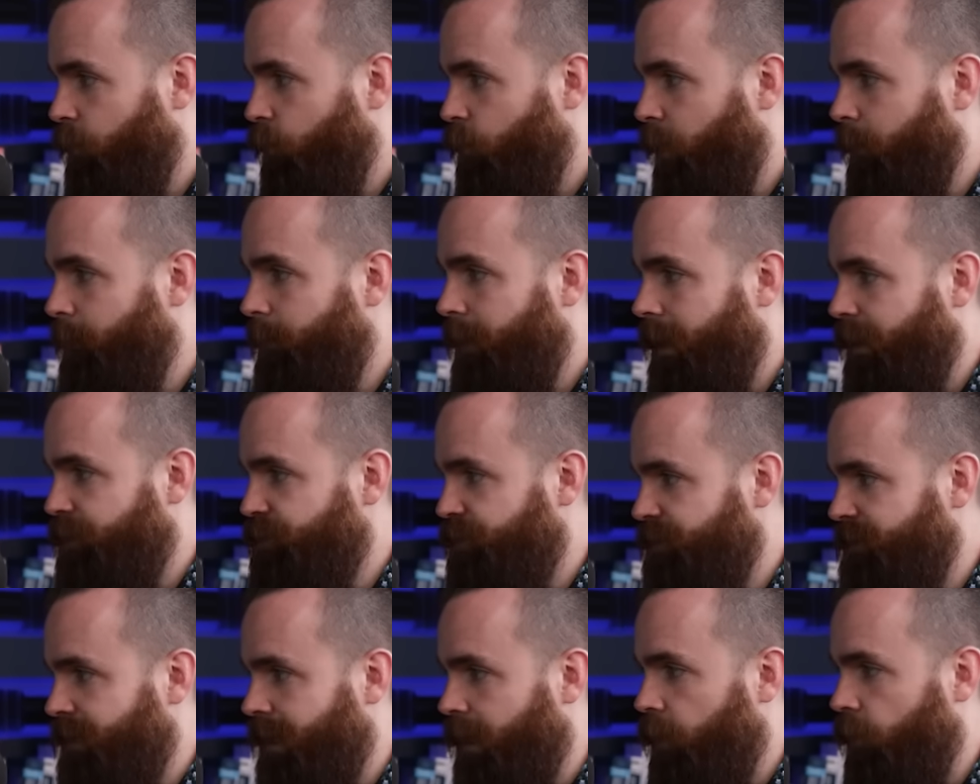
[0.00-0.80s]
Web
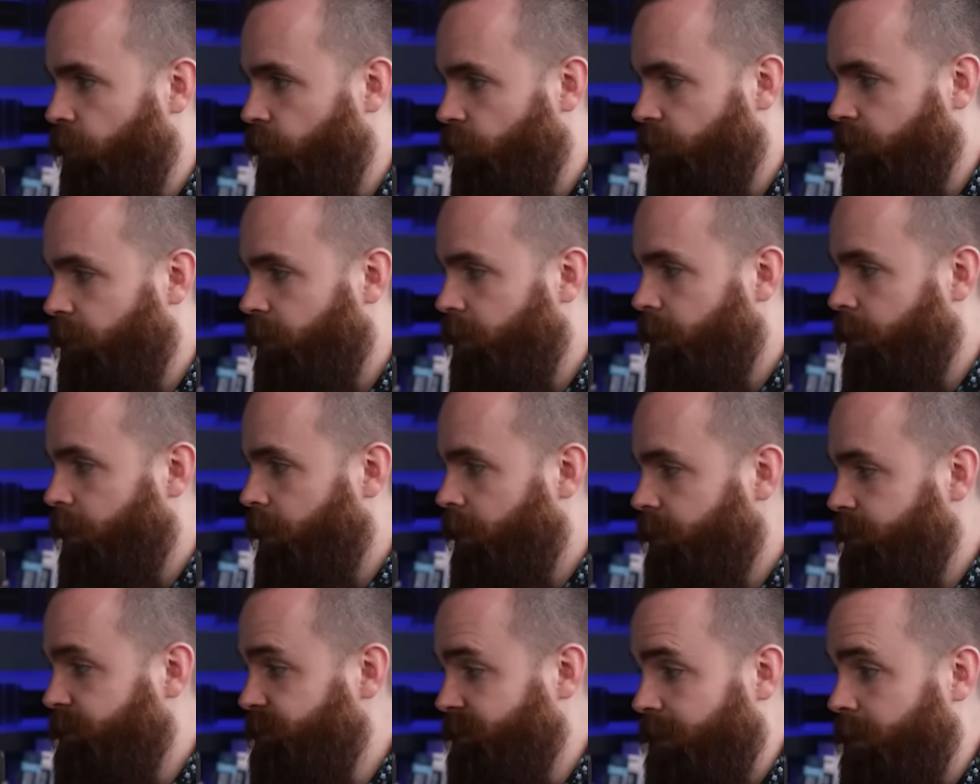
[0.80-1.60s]
pages that are
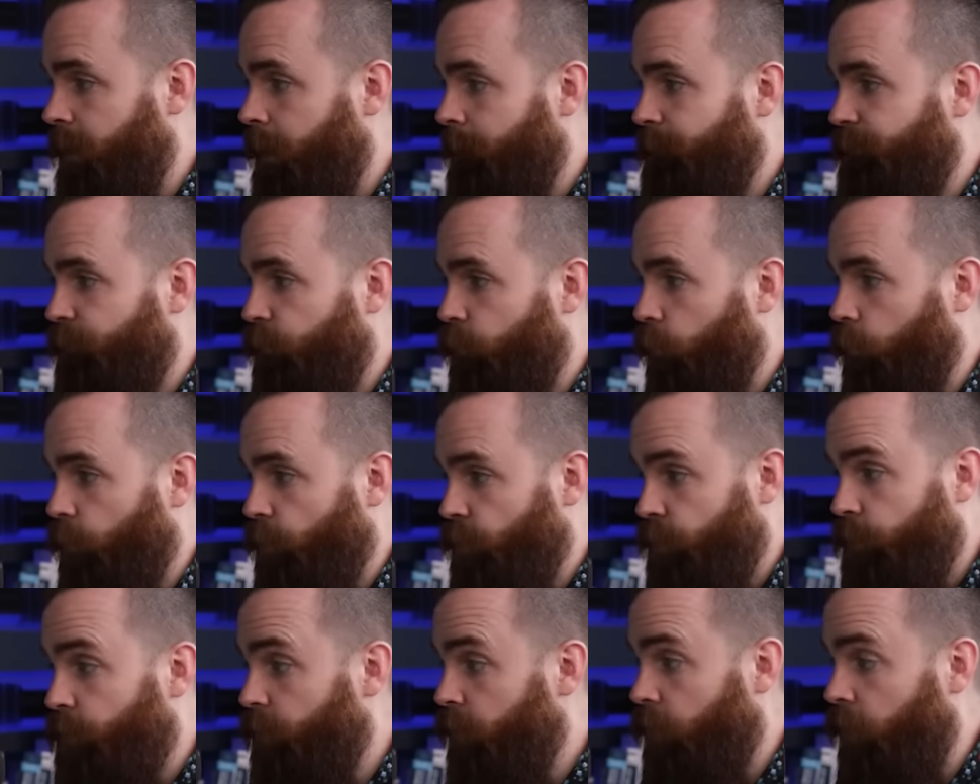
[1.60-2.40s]
set up
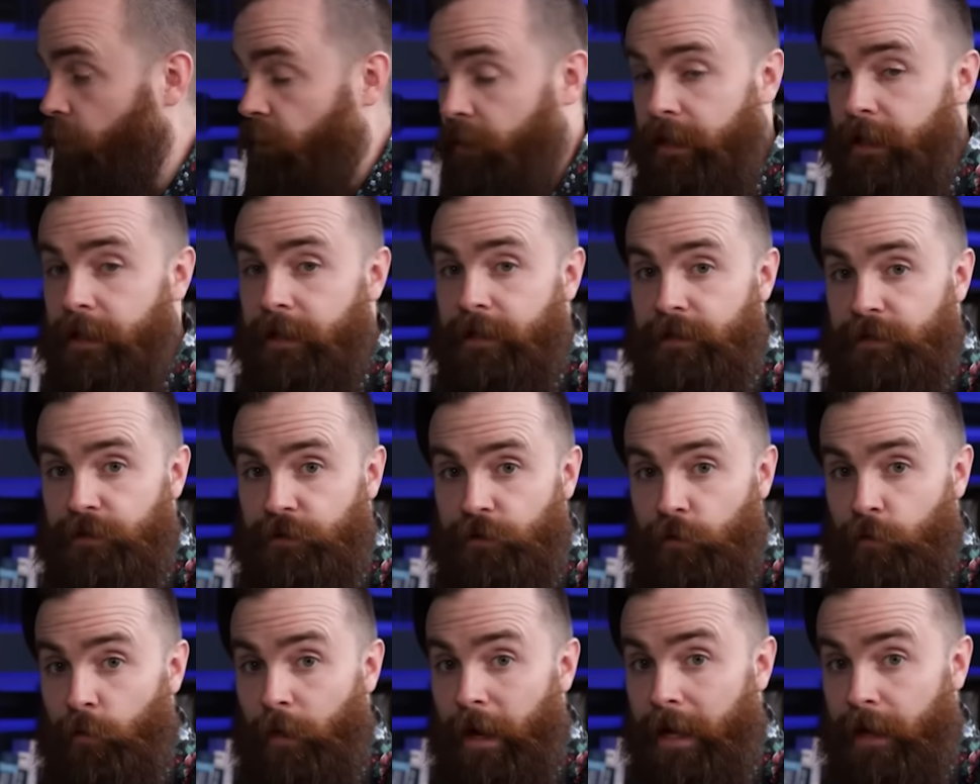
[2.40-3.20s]
for you to log in
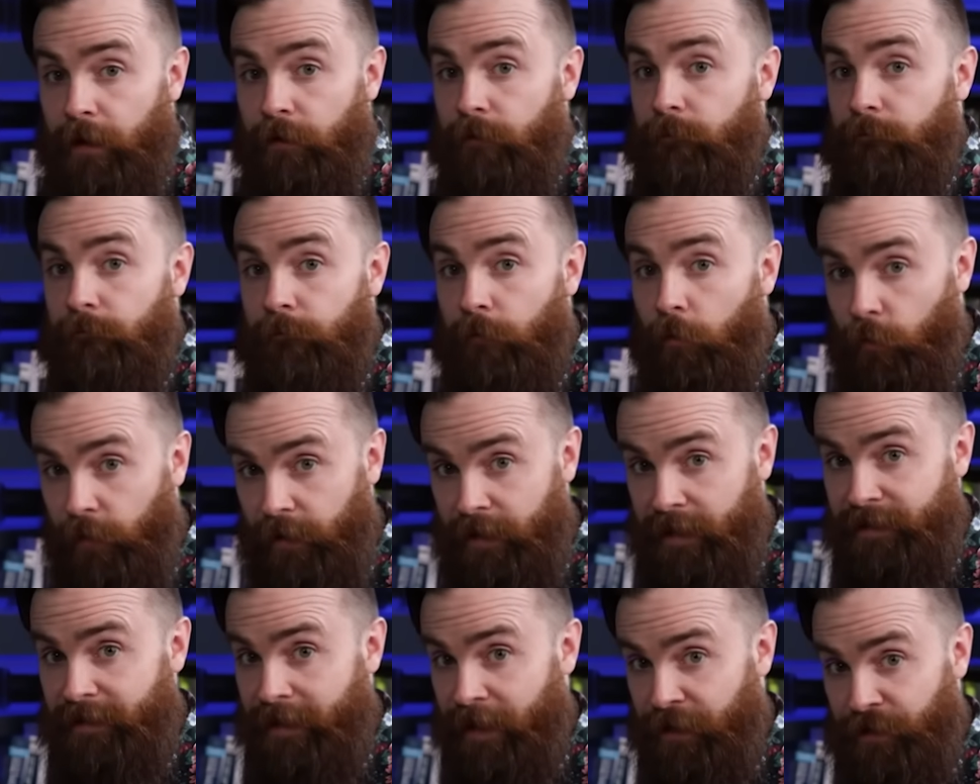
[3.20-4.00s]
to a
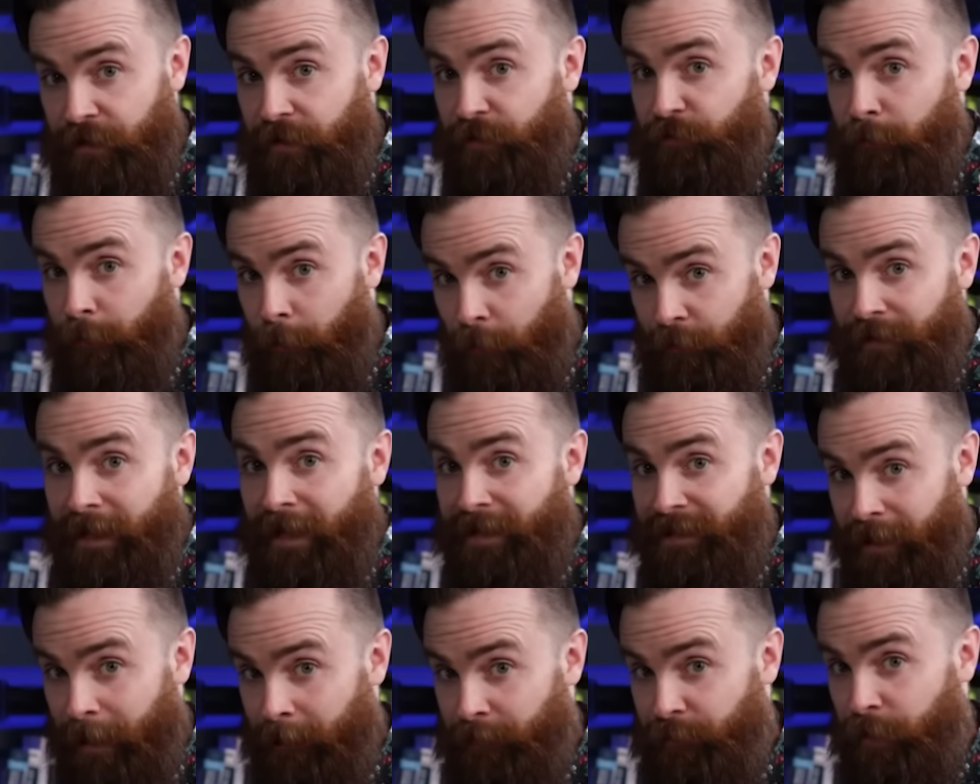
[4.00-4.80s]
organization's remote
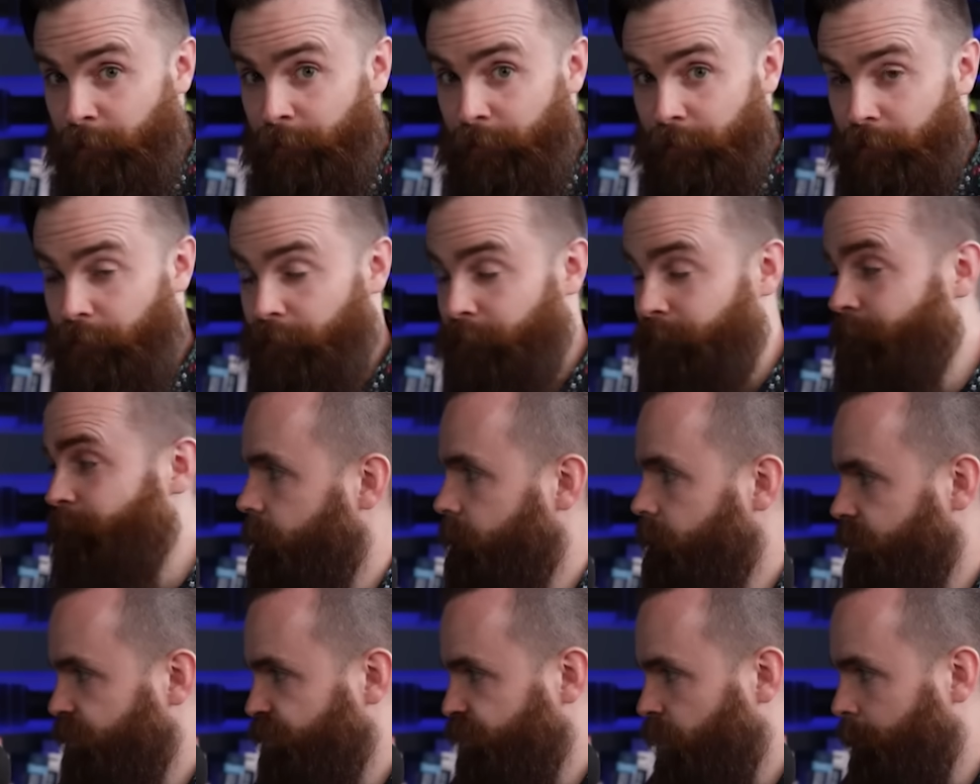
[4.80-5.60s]
desktop terminal.
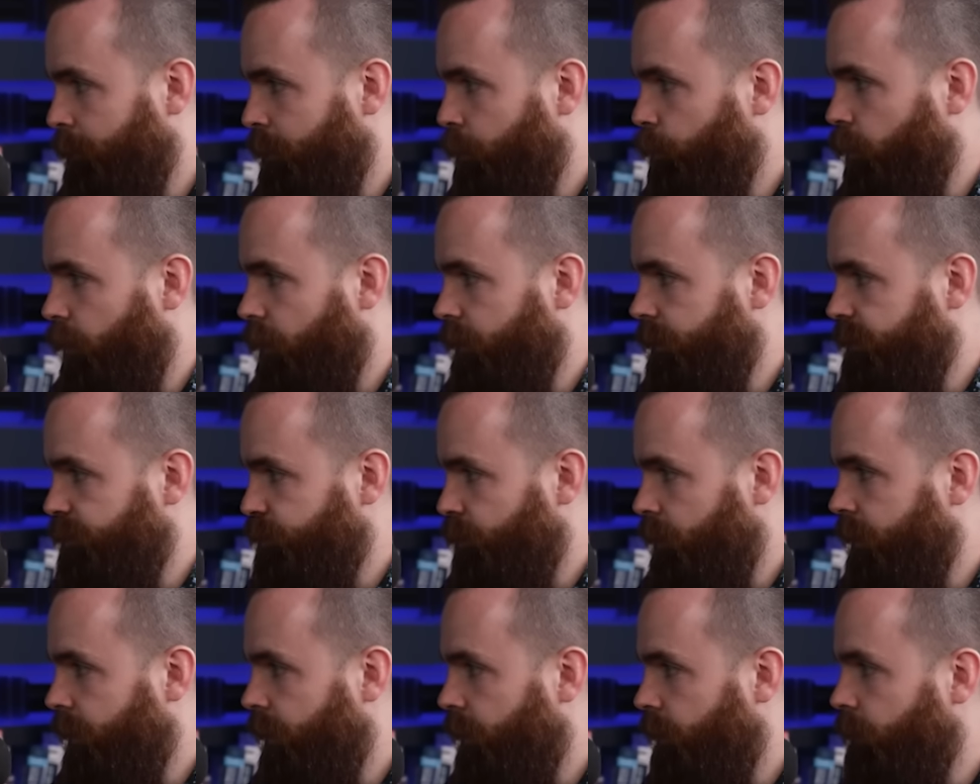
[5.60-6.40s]
Let's jump into one of
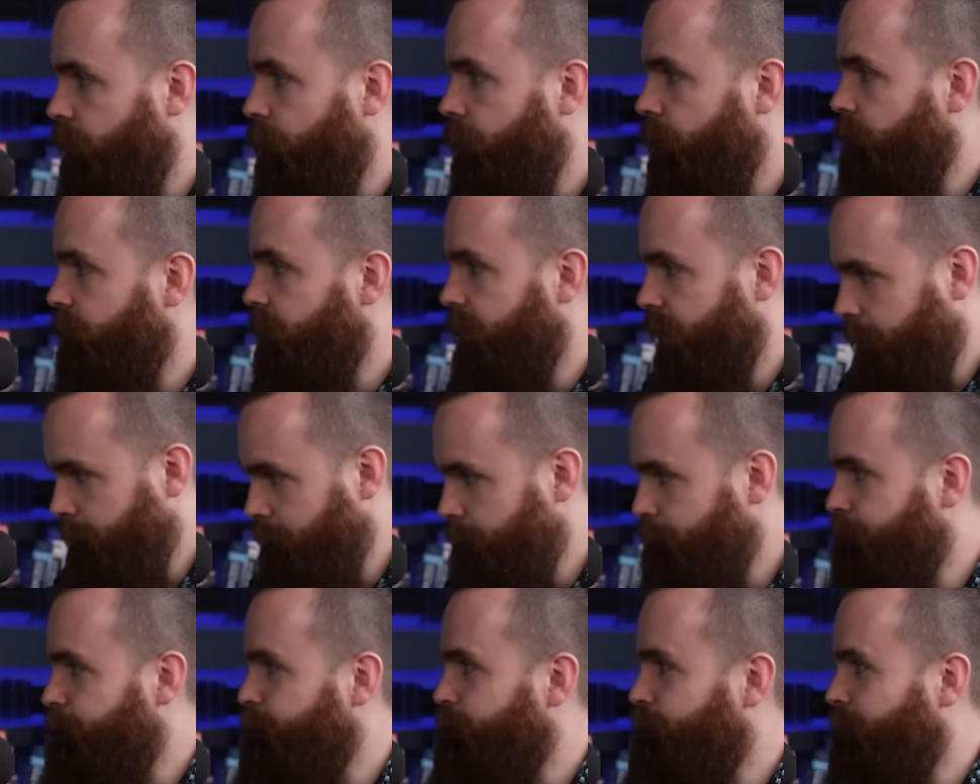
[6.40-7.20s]
these right now.
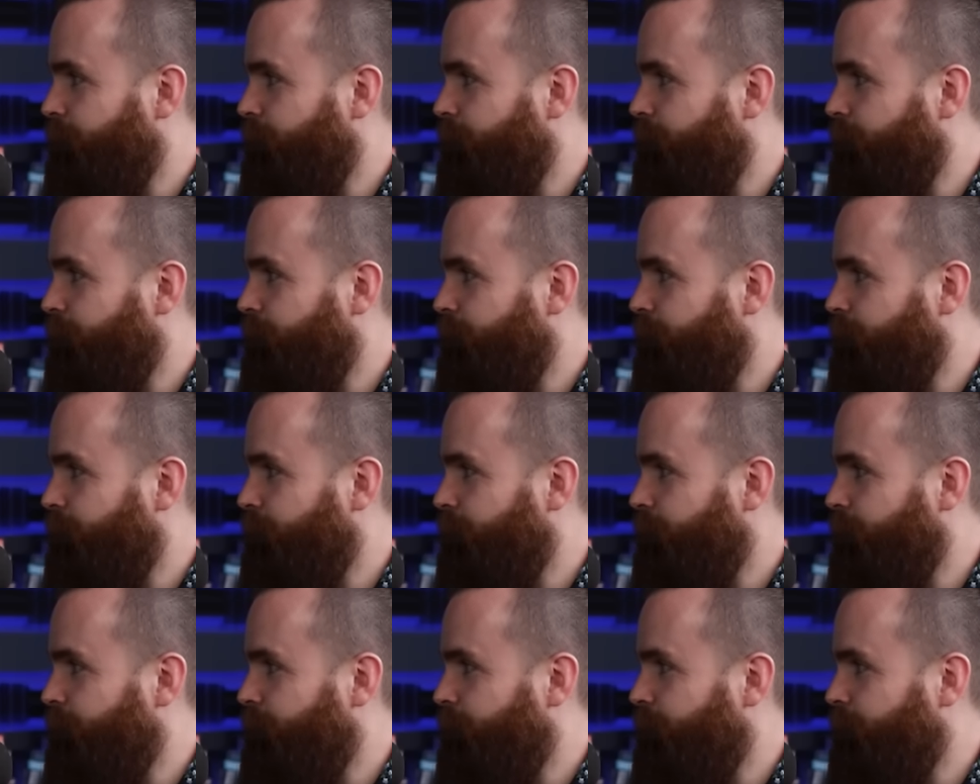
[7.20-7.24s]
Yep,